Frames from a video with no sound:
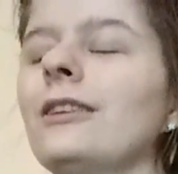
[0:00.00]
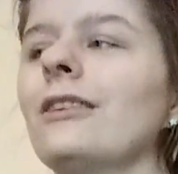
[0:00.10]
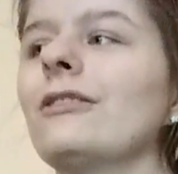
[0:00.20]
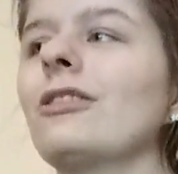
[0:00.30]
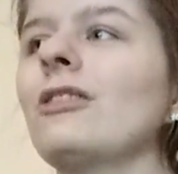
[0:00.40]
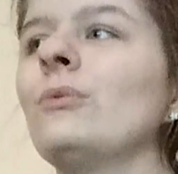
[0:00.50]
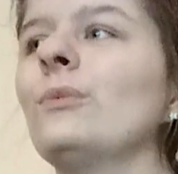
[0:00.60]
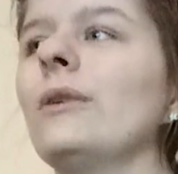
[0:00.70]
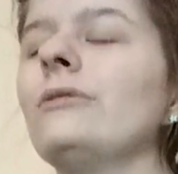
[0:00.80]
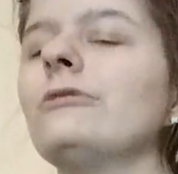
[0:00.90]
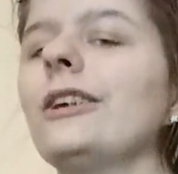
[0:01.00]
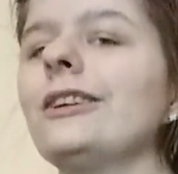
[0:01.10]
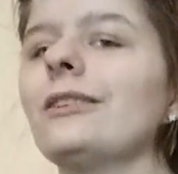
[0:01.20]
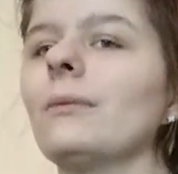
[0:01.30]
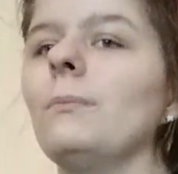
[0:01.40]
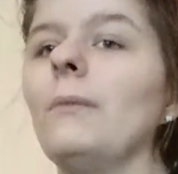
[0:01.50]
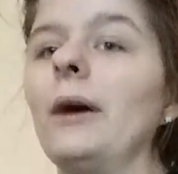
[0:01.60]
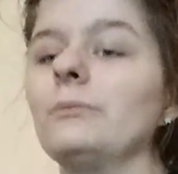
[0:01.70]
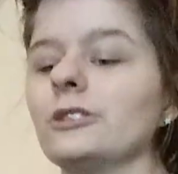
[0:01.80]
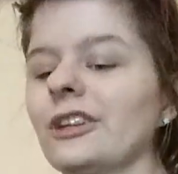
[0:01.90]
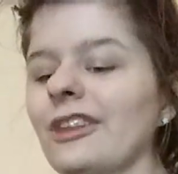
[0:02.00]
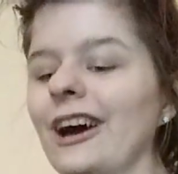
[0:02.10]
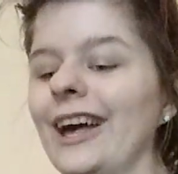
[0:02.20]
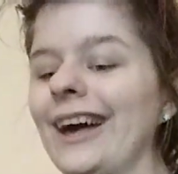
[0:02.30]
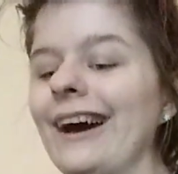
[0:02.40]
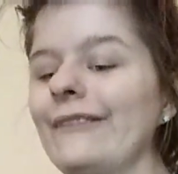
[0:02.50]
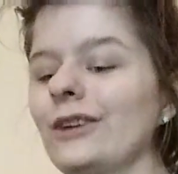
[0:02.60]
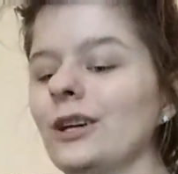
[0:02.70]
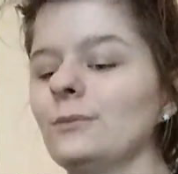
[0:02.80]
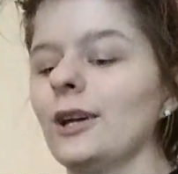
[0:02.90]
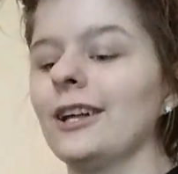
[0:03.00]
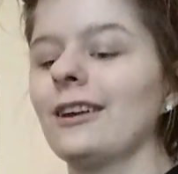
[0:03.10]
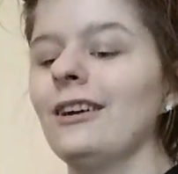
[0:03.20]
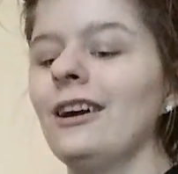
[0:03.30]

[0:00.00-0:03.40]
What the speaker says: There's this one random memory that I have of, like,